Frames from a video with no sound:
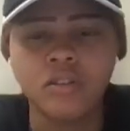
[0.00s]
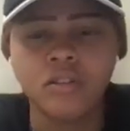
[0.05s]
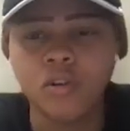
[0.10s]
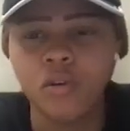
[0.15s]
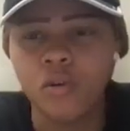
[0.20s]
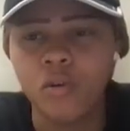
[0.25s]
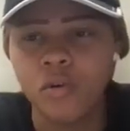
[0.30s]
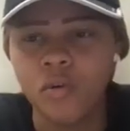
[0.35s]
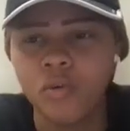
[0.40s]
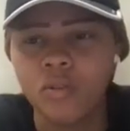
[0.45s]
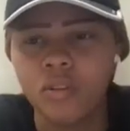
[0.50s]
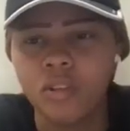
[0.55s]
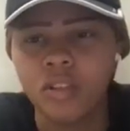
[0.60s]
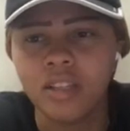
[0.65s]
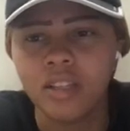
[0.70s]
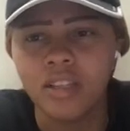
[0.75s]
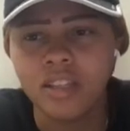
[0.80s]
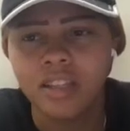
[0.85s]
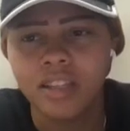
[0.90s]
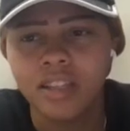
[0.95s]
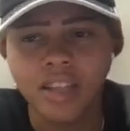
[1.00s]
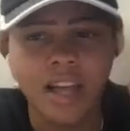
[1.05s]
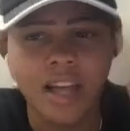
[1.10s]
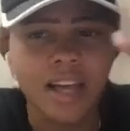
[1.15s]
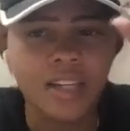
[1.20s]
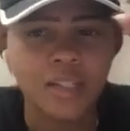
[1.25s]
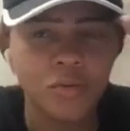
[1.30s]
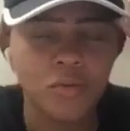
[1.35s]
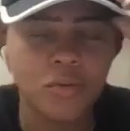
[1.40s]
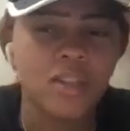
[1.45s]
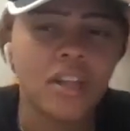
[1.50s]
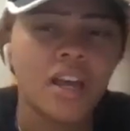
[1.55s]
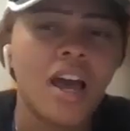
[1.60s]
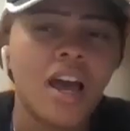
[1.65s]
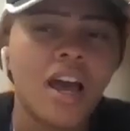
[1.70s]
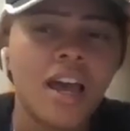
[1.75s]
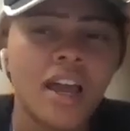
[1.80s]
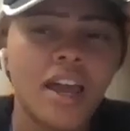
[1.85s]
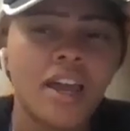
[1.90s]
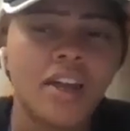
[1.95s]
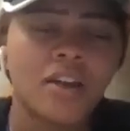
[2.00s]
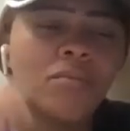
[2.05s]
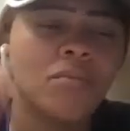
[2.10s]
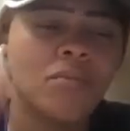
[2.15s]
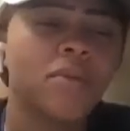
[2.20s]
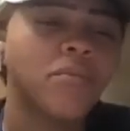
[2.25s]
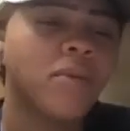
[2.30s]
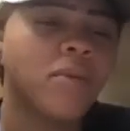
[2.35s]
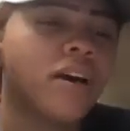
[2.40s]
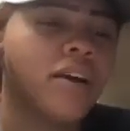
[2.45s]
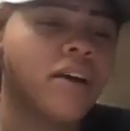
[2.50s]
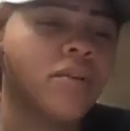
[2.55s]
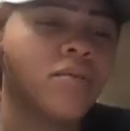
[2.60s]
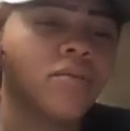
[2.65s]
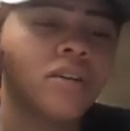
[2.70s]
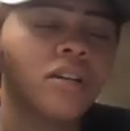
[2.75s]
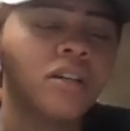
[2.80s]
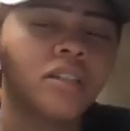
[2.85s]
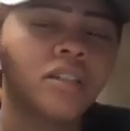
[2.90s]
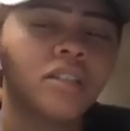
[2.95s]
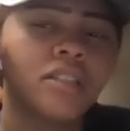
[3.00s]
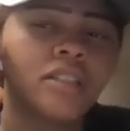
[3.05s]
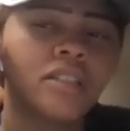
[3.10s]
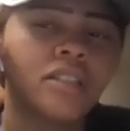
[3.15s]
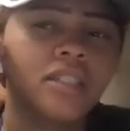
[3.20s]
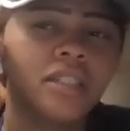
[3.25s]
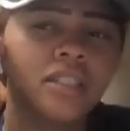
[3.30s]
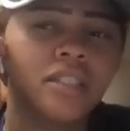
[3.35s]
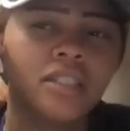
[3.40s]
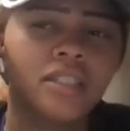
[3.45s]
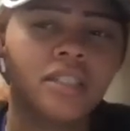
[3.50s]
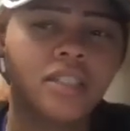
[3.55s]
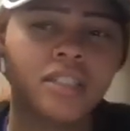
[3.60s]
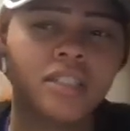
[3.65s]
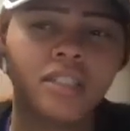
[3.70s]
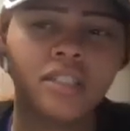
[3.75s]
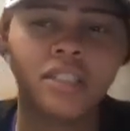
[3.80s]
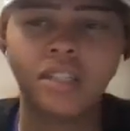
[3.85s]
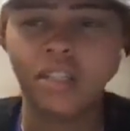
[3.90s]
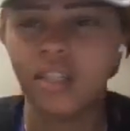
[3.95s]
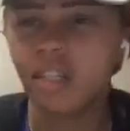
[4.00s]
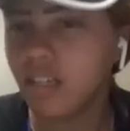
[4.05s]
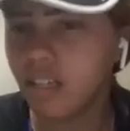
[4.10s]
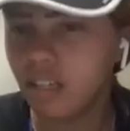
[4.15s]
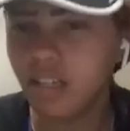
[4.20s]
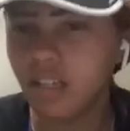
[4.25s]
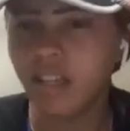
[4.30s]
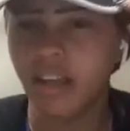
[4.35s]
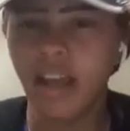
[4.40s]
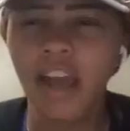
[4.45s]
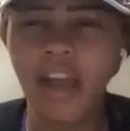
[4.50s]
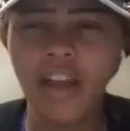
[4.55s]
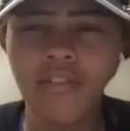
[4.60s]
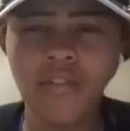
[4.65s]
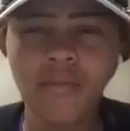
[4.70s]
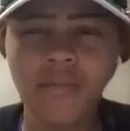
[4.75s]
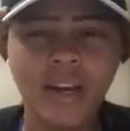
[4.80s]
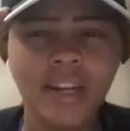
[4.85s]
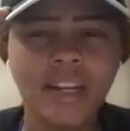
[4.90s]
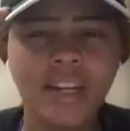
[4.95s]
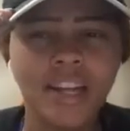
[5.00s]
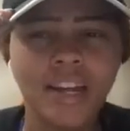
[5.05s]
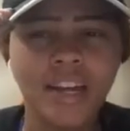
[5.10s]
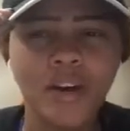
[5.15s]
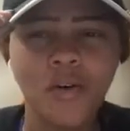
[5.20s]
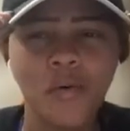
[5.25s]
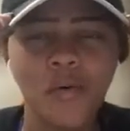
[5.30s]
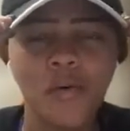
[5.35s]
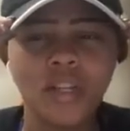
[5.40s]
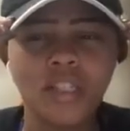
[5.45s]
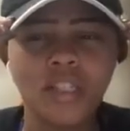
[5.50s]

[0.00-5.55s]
So last one that I had on my mind was like everybody now